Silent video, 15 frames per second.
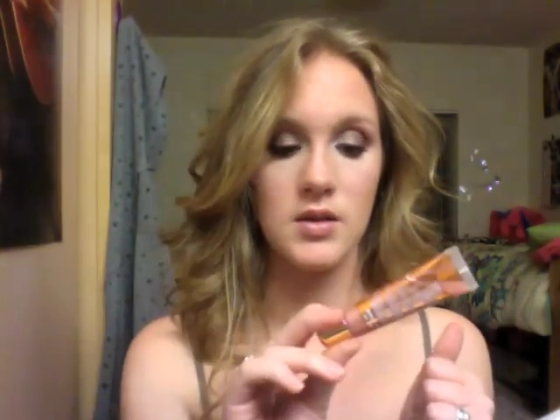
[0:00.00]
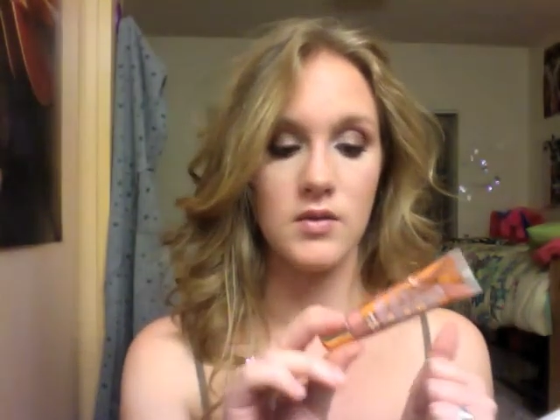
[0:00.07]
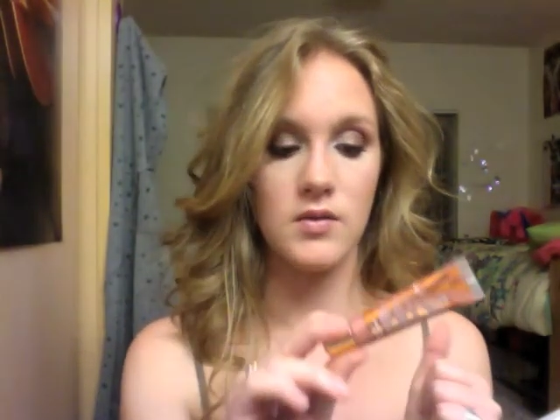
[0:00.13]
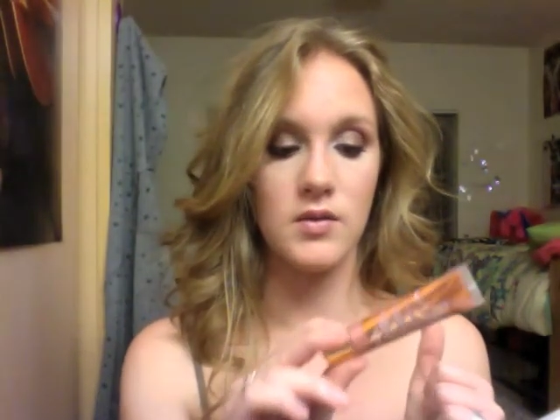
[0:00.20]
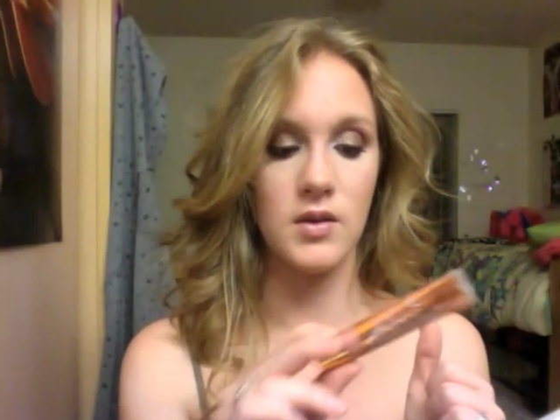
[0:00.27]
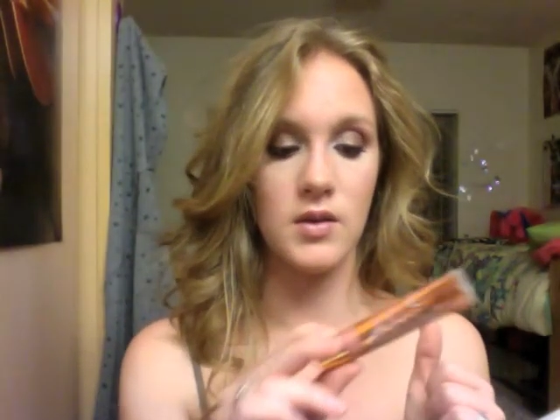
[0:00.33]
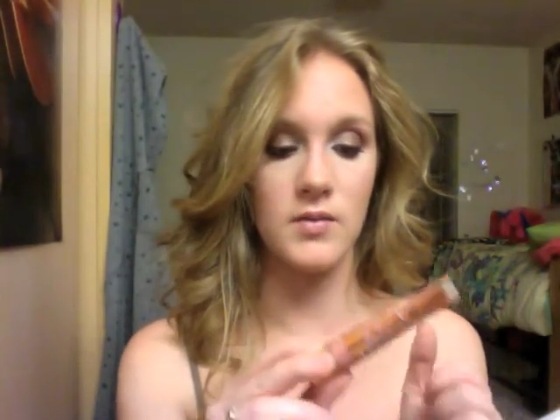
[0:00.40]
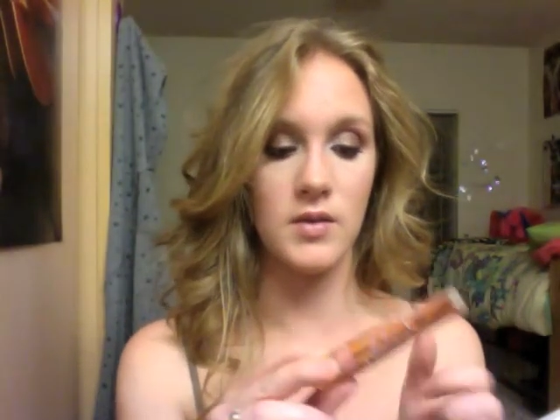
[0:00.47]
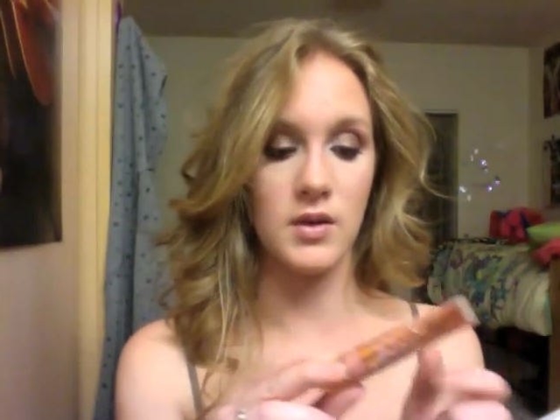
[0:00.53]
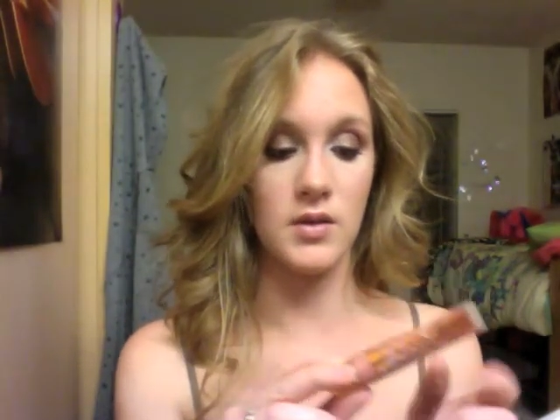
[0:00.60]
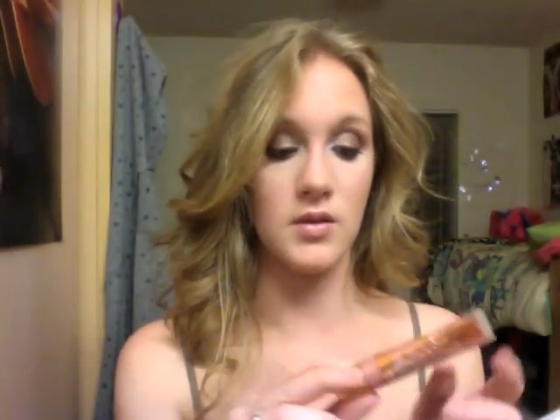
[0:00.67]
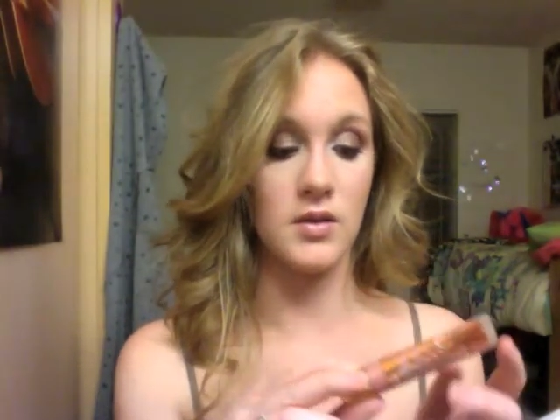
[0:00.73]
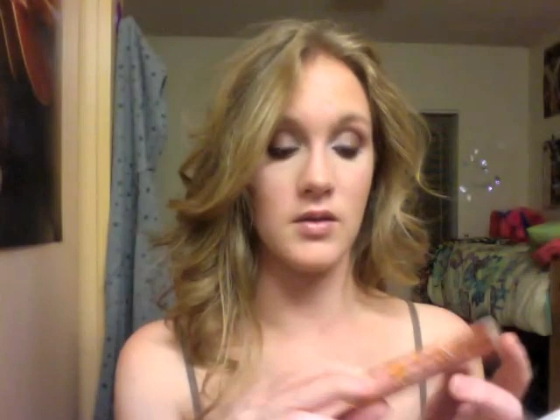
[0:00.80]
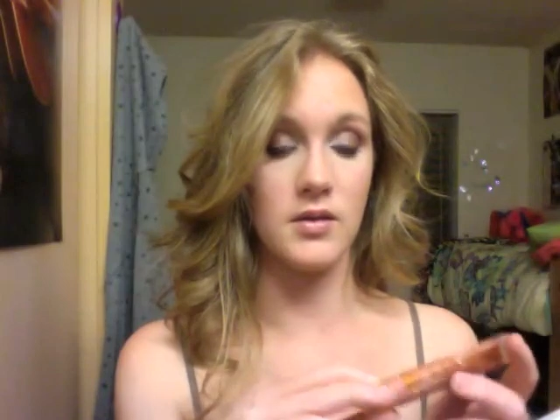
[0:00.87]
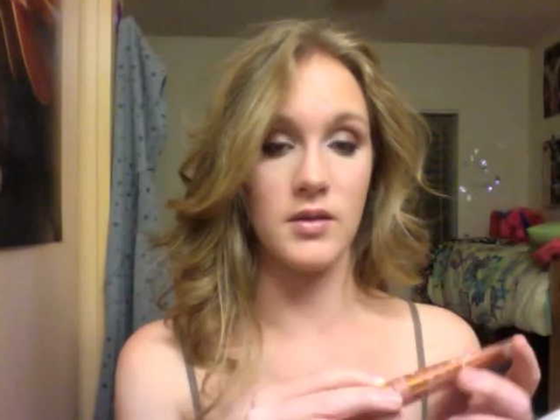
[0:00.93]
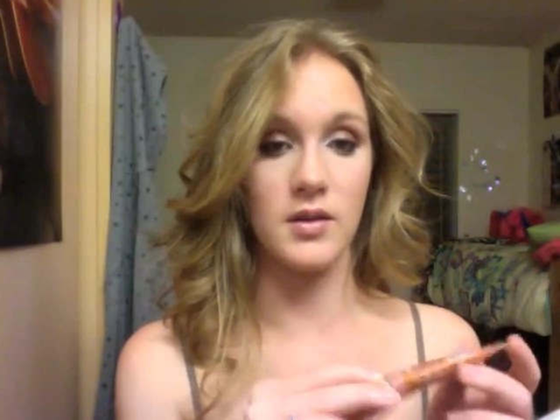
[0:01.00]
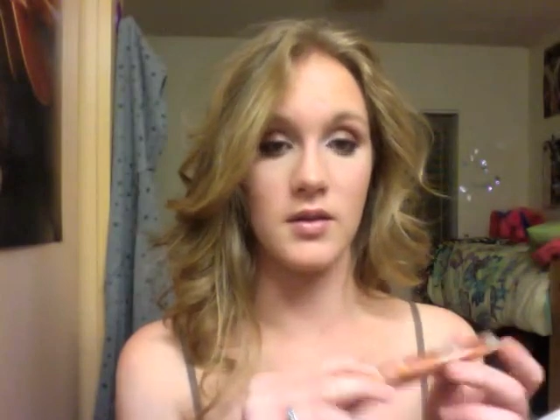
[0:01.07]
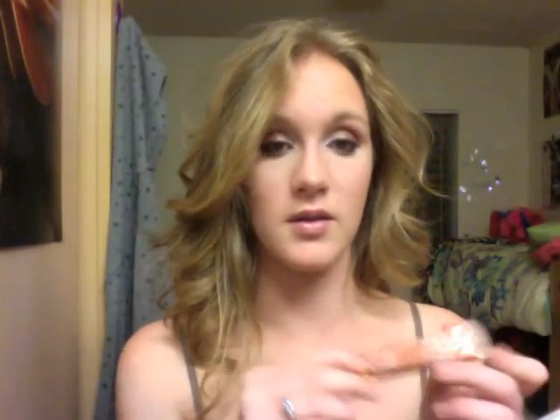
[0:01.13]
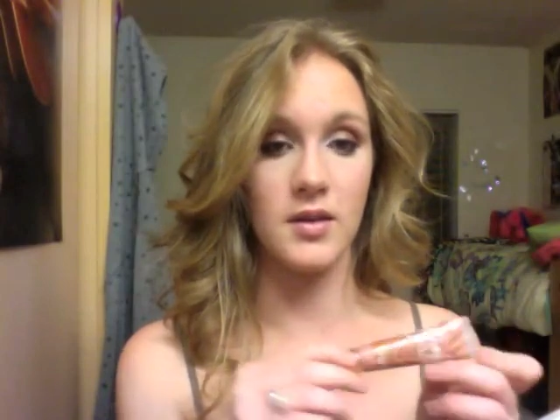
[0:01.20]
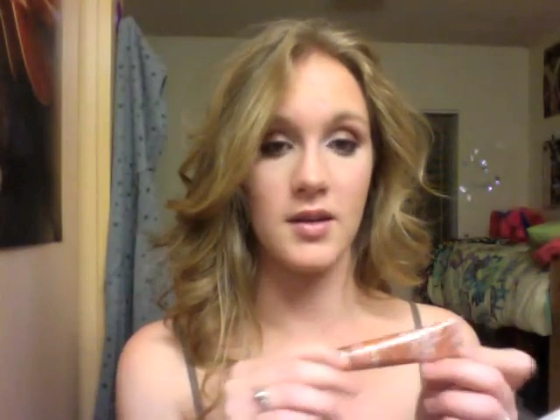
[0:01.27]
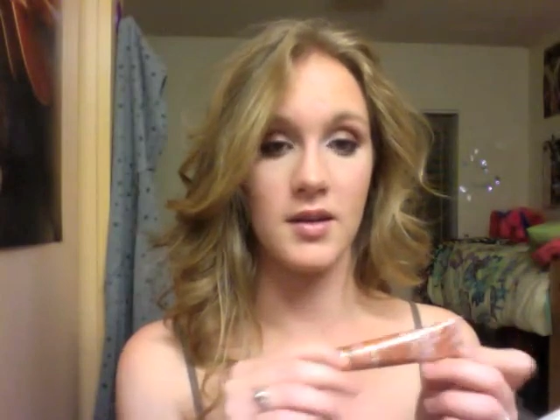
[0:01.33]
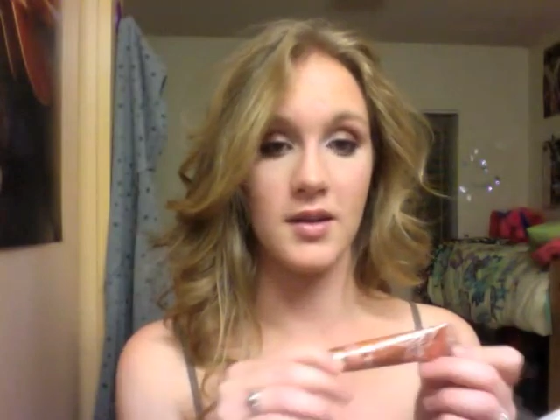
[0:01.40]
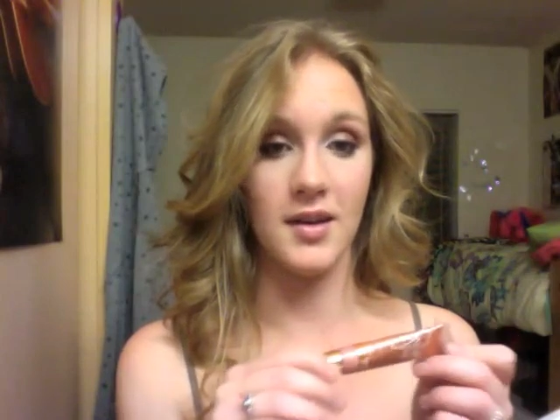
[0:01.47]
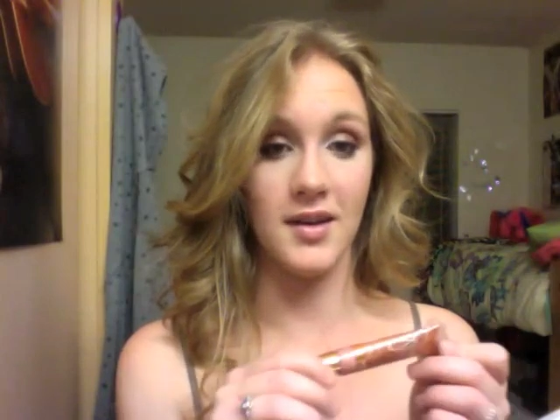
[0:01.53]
from Victoria's Secret,